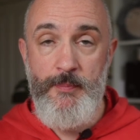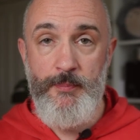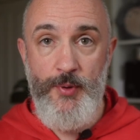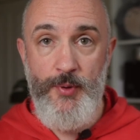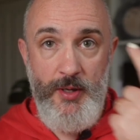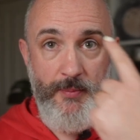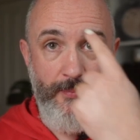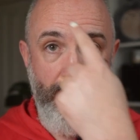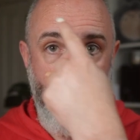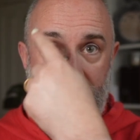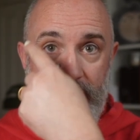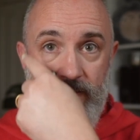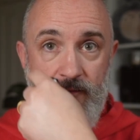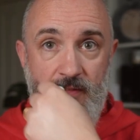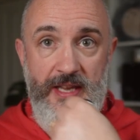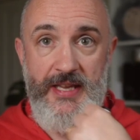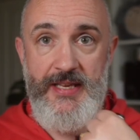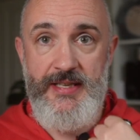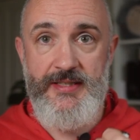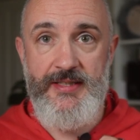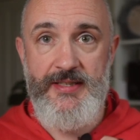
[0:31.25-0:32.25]
putting my
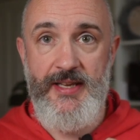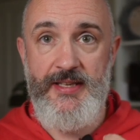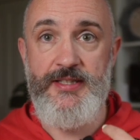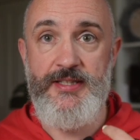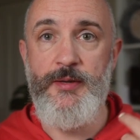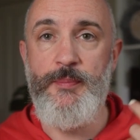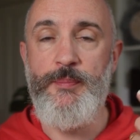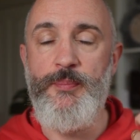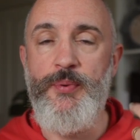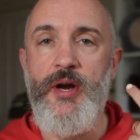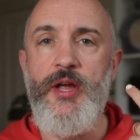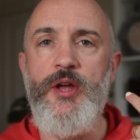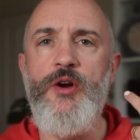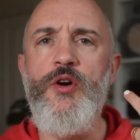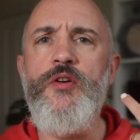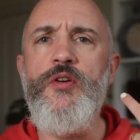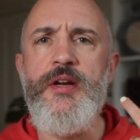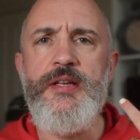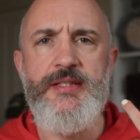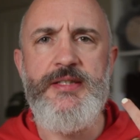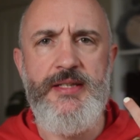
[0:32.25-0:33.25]
face as the
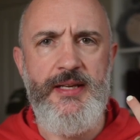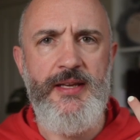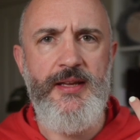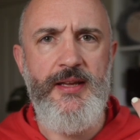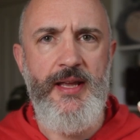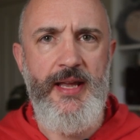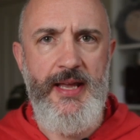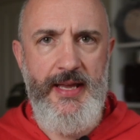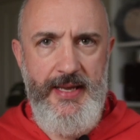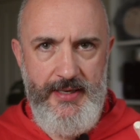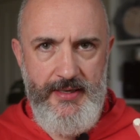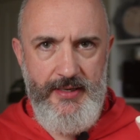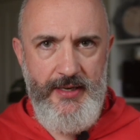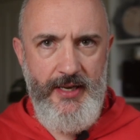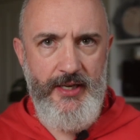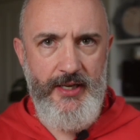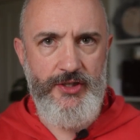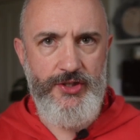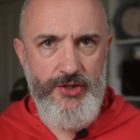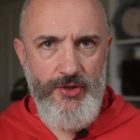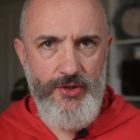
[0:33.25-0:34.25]
priority in
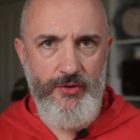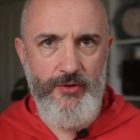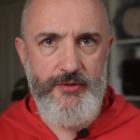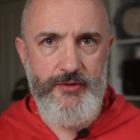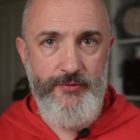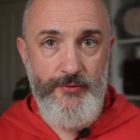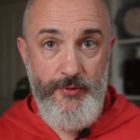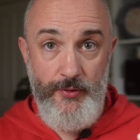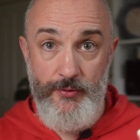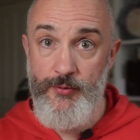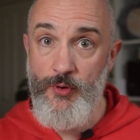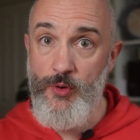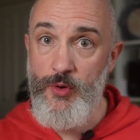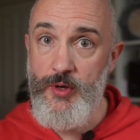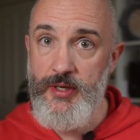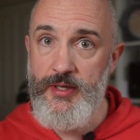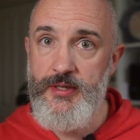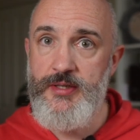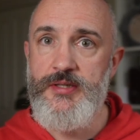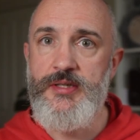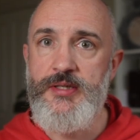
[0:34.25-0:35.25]
a shot for
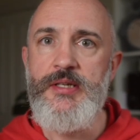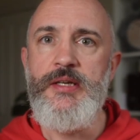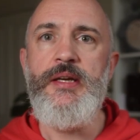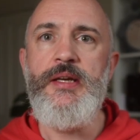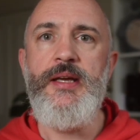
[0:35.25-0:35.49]
focus,